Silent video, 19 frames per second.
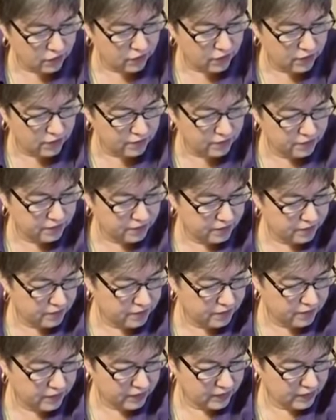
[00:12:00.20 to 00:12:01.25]
for it.
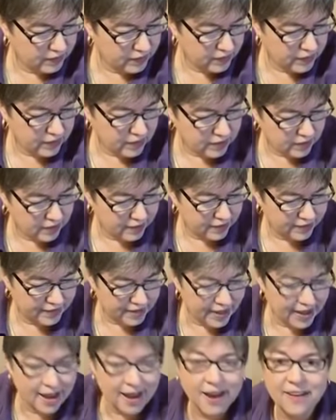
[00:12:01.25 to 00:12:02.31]

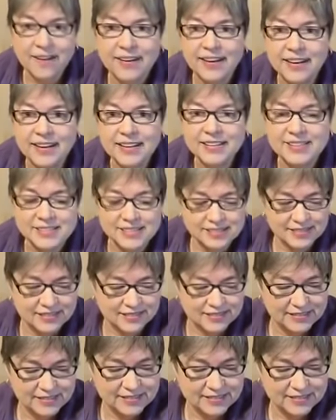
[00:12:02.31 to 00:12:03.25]
There it is.